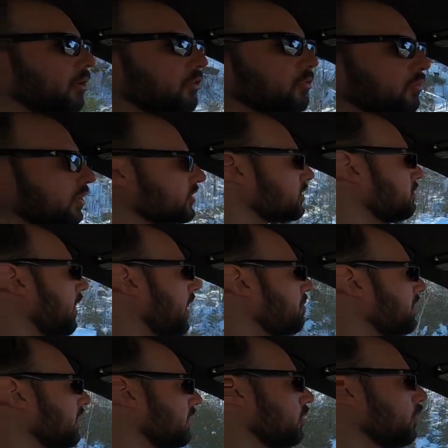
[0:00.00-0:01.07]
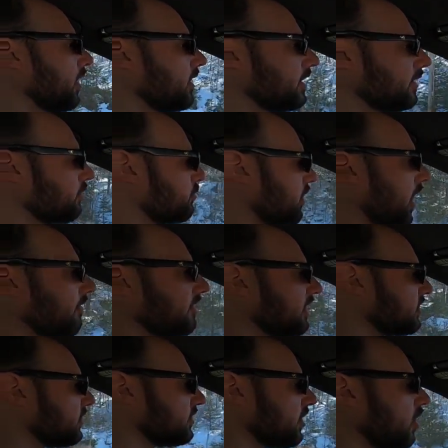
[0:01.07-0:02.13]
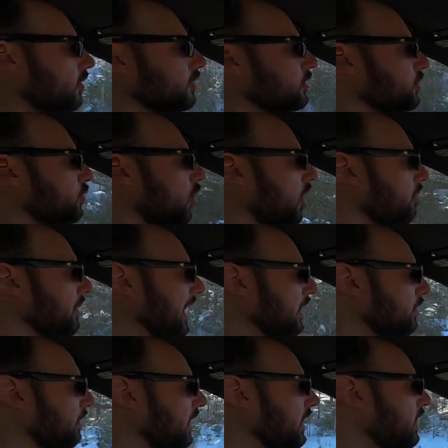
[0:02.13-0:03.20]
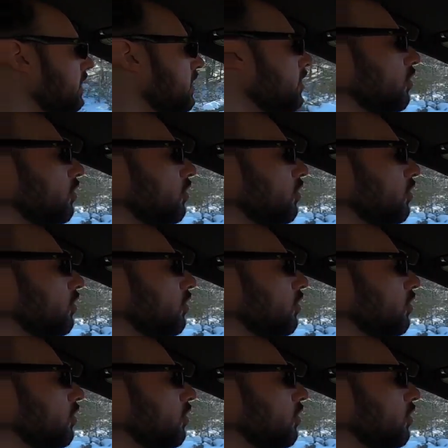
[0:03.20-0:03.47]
of both worlds, in my opinion, where you can drive this as hard as you want manually,